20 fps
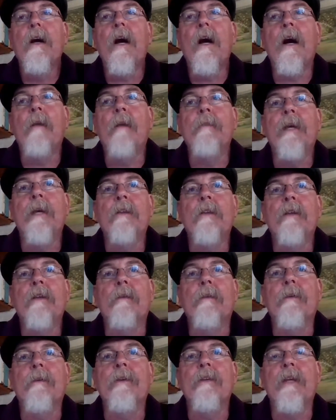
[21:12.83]
The other thing
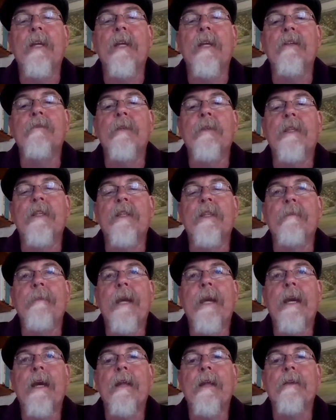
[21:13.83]
that we're seeing is with the
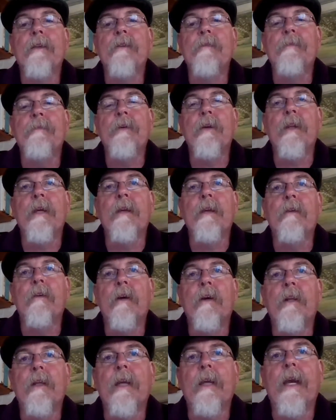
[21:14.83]
demand to put in
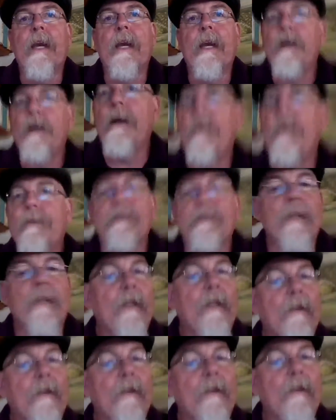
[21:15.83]
oil and gas wells
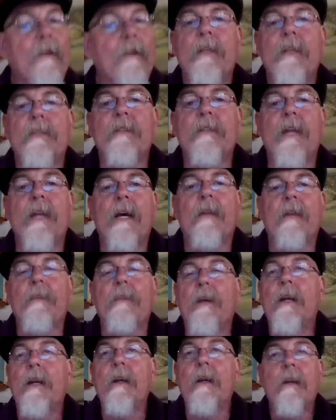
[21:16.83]
and other facilities down
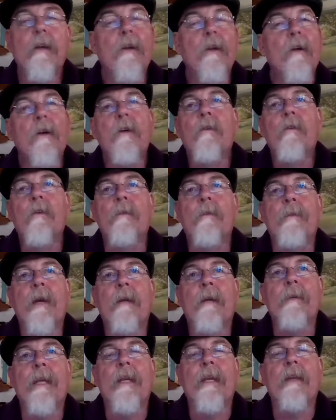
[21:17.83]
there, we're
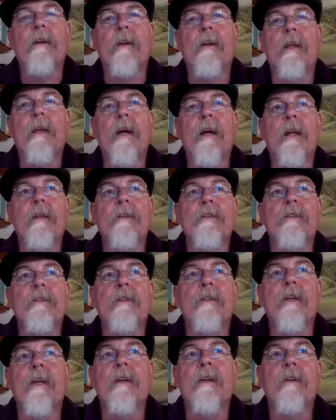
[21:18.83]
probably getting archaeologists
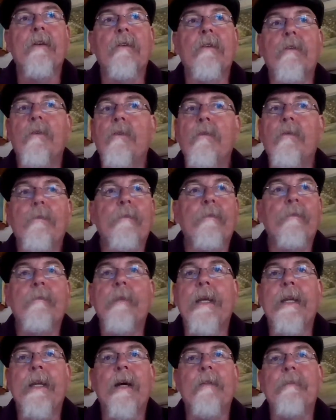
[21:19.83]
in who
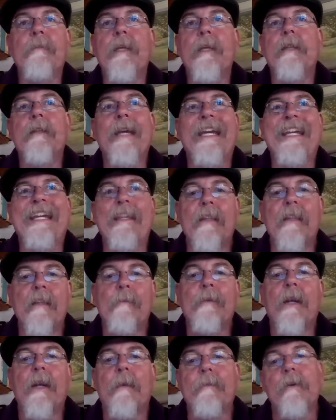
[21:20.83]
may not be taking the
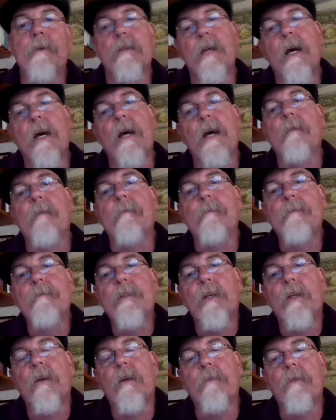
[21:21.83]
proper time
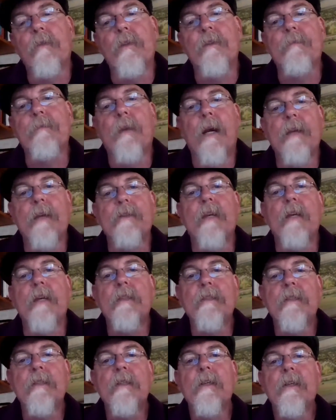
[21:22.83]
to go through this
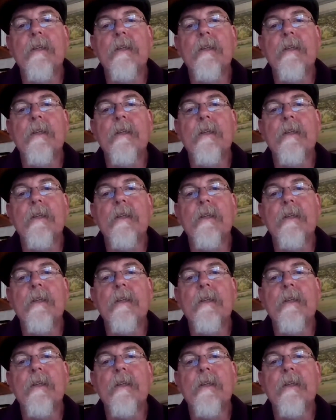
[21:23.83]
process